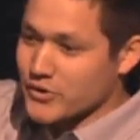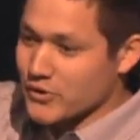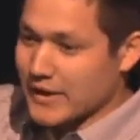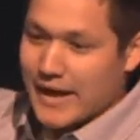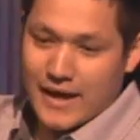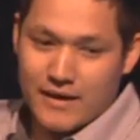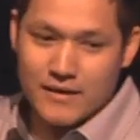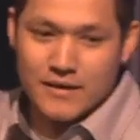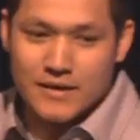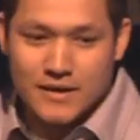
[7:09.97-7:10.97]
and
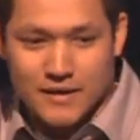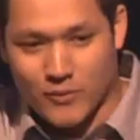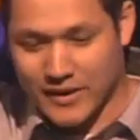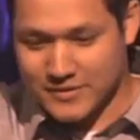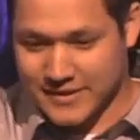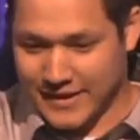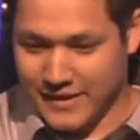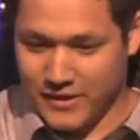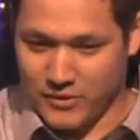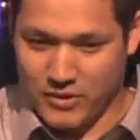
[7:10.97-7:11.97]
Juliet? What else did he
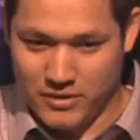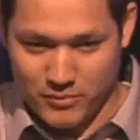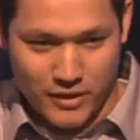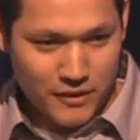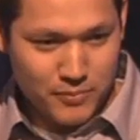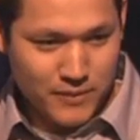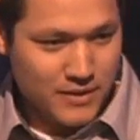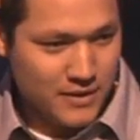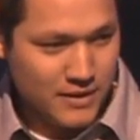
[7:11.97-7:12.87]
do? What other. Pl-